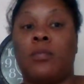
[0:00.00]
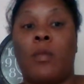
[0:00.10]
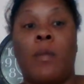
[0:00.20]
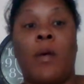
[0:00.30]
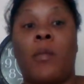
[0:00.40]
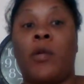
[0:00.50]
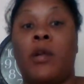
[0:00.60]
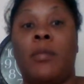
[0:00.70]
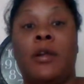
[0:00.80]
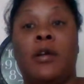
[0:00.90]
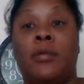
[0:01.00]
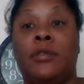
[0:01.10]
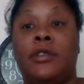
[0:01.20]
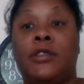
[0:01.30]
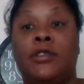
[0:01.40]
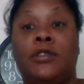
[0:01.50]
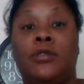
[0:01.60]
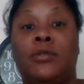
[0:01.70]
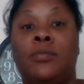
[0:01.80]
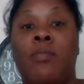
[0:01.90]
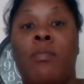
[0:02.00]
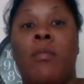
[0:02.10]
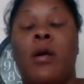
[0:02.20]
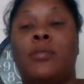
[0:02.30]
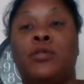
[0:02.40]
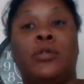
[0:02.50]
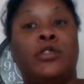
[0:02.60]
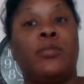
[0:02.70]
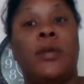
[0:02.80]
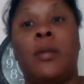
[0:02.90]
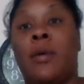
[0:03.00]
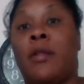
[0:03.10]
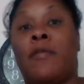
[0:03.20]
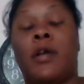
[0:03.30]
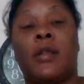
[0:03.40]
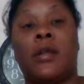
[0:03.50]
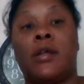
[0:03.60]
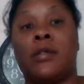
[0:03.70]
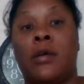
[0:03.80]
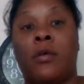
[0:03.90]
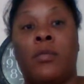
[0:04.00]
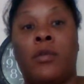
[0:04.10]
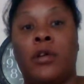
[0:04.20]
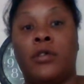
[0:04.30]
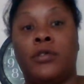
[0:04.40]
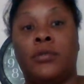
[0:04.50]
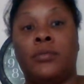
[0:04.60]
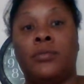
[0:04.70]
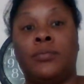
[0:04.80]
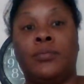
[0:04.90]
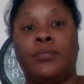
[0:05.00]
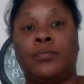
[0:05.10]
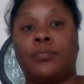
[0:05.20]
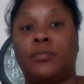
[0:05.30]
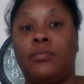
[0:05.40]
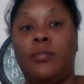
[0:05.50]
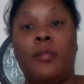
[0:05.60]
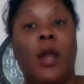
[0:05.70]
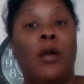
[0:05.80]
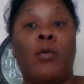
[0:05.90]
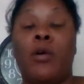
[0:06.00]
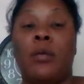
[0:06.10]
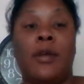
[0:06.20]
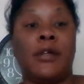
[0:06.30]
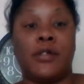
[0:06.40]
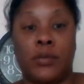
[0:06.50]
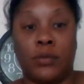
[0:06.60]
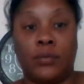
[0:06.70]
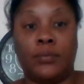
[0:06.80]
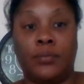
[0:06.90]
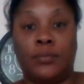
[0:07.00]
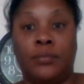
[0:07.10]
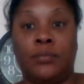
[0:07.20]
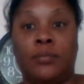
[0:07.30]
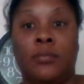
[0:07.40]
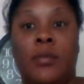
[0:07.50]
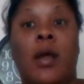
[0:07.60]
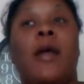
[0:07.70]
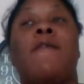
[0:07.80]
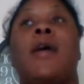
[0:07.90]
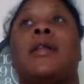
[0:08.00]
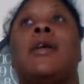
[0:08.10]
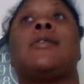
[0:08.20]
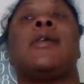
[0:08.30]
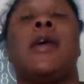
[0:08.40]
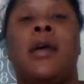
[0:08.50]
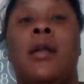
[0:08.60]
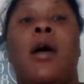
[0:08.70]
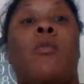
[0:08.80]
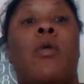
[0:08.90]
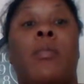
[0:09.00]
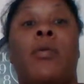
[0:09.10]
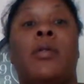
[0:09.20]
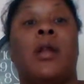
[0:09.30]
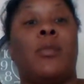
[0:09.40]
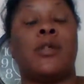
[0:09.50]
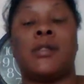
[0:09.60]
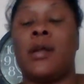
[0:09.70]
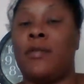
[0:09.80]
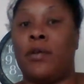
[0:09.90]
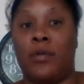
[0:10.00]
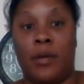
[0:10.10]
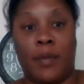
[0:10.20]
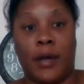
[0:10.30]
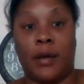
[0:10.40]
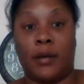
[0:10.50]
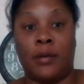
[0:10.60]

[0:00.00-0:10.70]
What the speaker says: but I'm ready to be done with this too. I'm doing too many motherfucking things I don't want to do. I don't want to be in school. In fact, I said at one point that I was never going back.